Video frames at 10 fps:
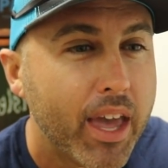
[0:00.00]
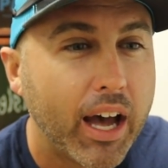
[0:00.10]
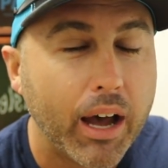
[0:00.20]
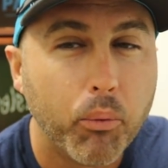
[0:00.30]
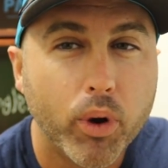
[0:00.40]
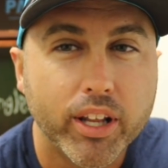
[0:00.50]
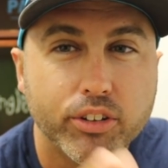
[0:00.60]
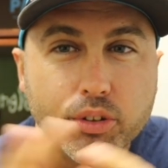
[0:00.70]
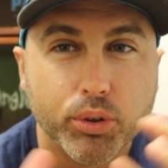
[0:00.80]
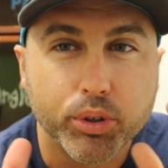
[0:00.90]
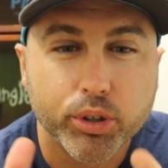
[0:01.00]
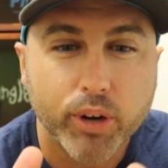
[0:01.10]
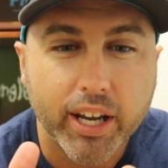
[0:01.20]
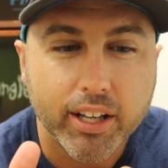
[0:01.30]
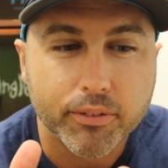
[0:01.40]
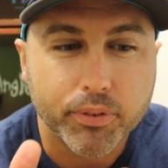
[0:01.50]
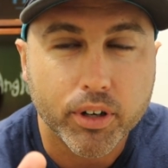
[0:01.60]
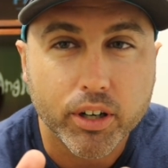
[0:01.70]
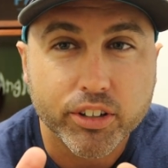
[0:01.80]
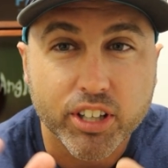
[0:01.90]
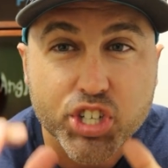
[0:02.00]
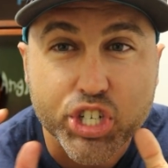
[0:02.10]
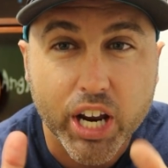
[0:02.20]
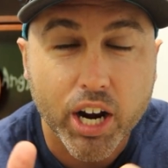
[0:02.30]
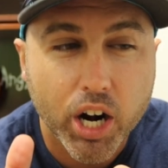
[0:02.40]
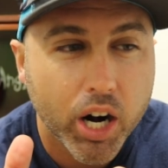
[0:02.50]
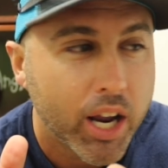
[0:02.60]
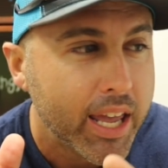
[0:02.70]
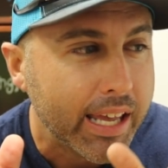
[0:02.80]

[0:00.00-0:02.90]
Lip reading: I wanted to create it to share